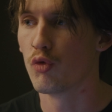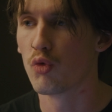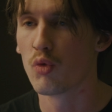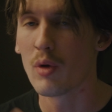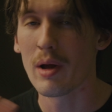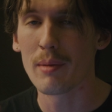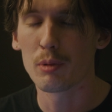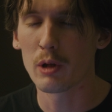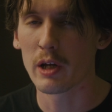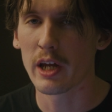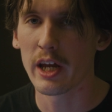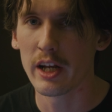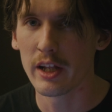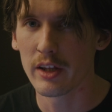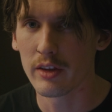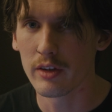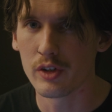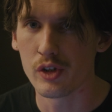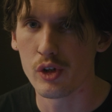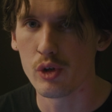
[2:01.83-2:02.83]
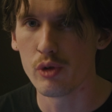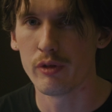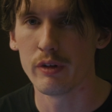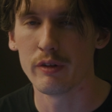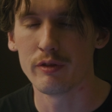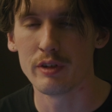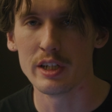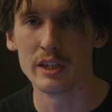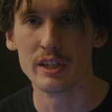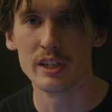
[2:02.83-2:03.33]
replicating the
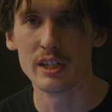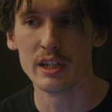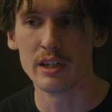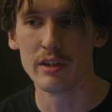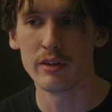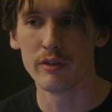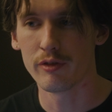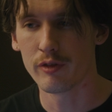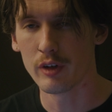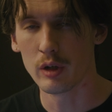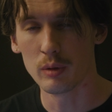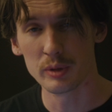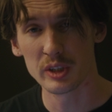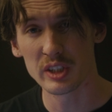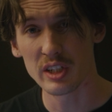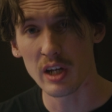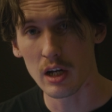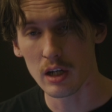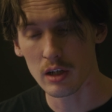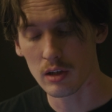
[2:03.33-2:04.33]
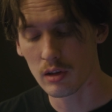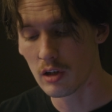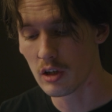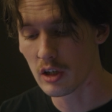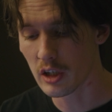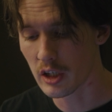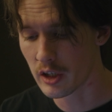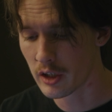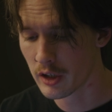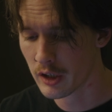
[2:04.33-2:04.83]
250D film stock
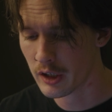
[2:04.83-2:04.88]
look.